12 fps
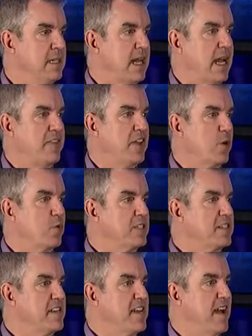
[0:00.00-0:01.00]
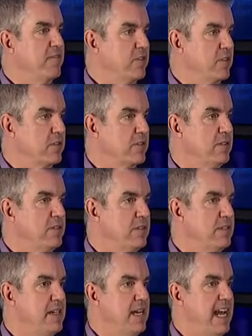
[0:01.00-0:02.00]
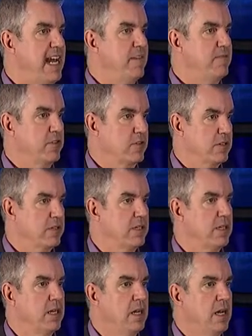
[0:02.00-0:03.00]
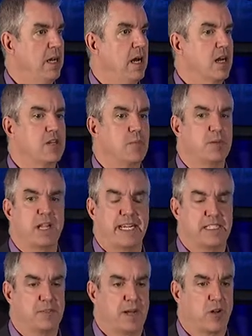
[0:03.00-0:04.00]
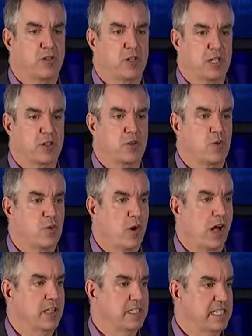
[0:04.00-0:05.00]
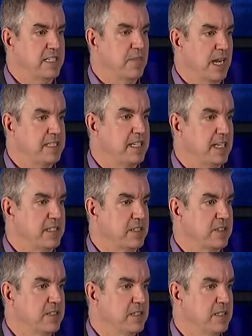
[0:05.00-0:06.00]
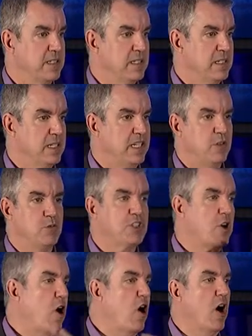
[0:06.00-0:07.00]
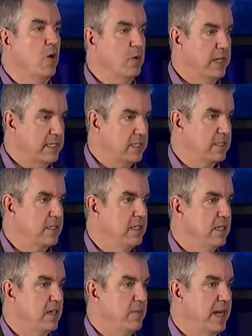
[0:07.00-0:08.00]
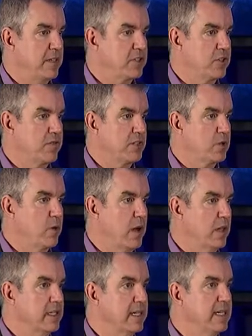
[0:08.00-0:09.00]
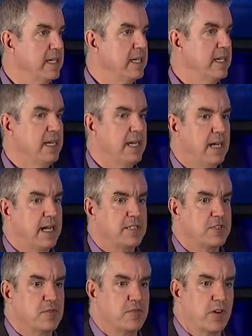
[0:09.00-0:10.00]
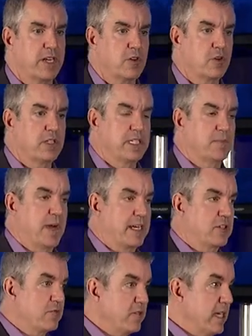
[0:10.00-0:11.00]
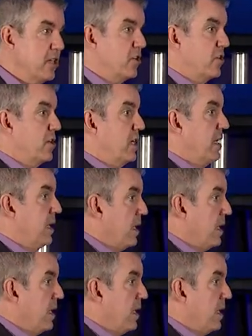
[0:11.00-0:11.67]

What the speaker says: And there was never, ever a complaint about clinical quality in my tenure. It was always about service quality. And so very early in my career,